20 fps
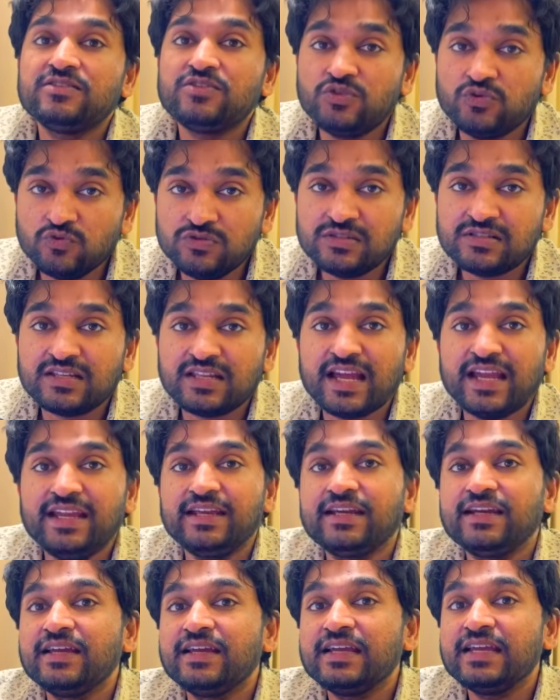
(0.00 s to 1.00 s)
tools
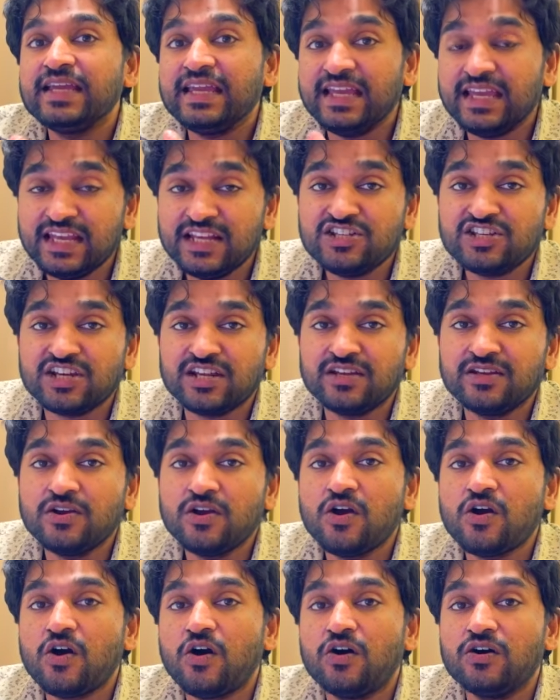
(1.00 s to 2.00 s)
like HeyGen
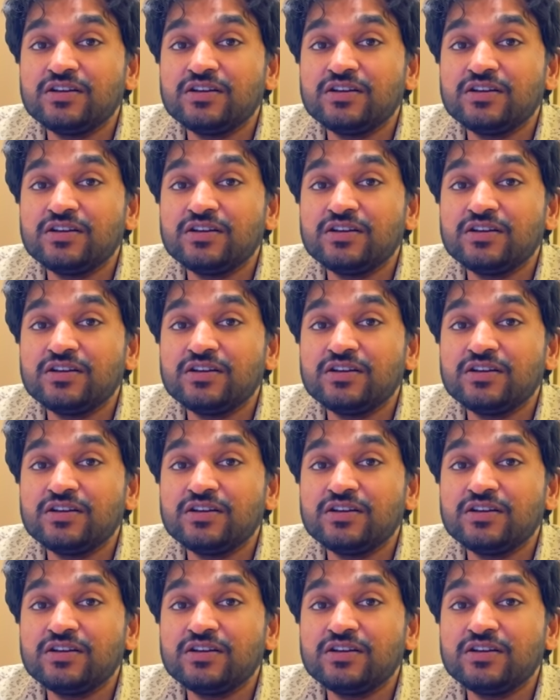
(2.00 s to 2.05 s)
or